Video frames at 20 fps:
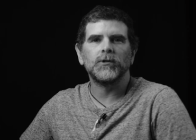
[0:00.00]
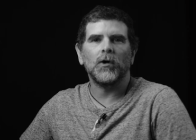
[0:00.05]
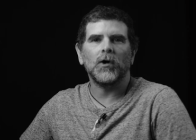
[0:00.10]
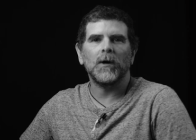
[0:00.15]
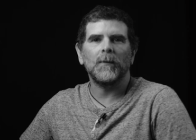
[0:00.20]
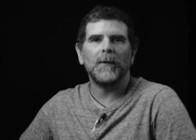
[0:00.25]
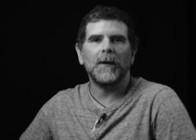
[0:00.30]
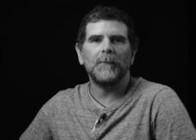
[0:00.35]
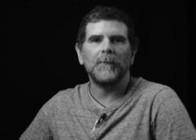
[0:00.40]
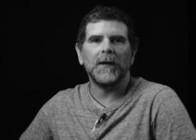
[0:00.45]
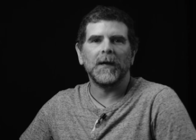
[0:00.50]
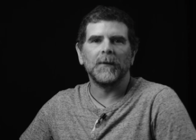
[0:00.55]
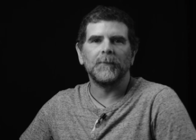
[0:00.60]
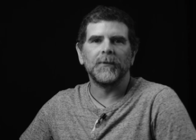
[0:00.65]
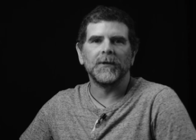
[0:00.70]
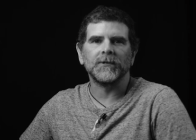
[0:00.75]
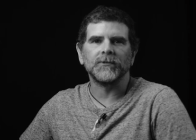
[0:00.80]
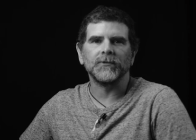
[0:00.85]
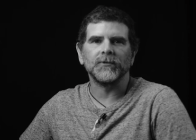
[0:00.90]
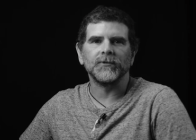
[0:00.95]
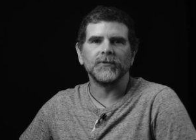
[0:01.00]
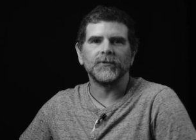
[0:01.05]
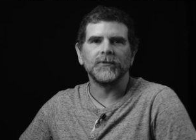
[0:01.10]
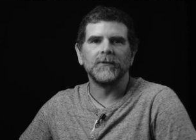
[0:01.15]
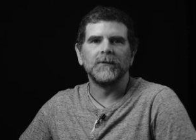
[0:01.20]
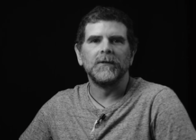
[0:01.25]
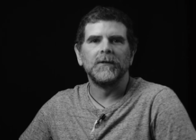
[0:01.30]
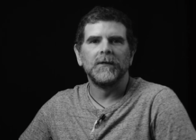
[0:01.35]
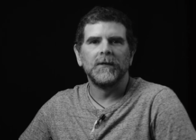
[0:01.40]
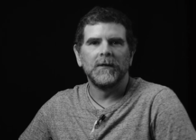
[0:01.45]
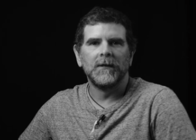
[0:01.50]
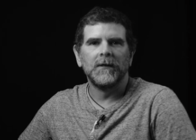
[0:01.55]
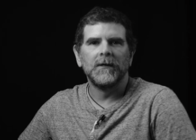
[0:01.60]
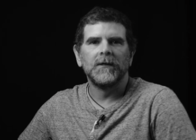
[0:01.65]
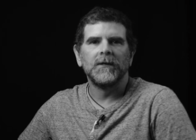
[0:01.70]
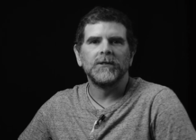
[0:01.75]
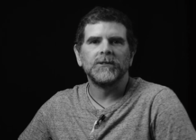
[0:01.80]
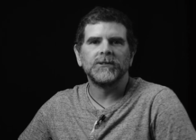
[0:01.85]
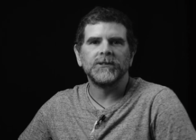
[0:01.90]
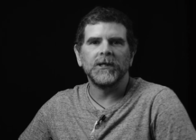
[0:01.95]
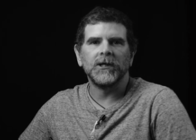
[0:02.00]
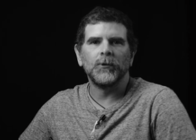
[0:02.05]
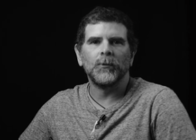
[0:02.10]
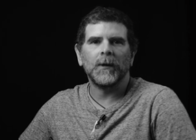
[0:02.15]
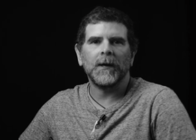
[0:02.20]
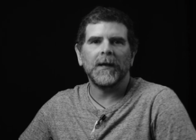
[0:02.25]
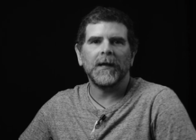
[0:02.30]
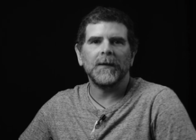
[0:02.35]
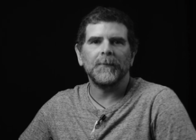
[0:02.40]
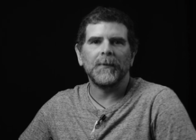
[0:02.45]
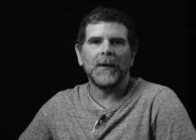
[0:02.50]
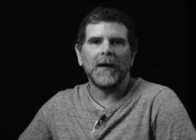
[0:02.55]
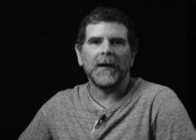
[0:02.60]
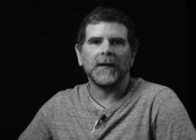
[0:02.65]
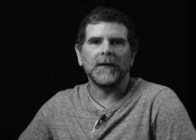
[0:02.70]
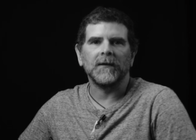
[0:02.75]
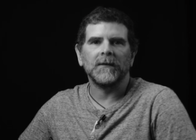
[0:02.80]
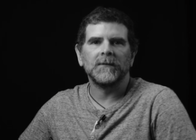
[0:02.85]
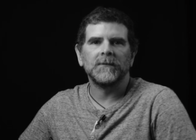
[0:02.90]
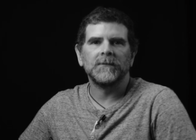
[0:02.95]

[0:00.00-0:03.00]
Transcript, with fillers: talk about megapixels. See you when I get back.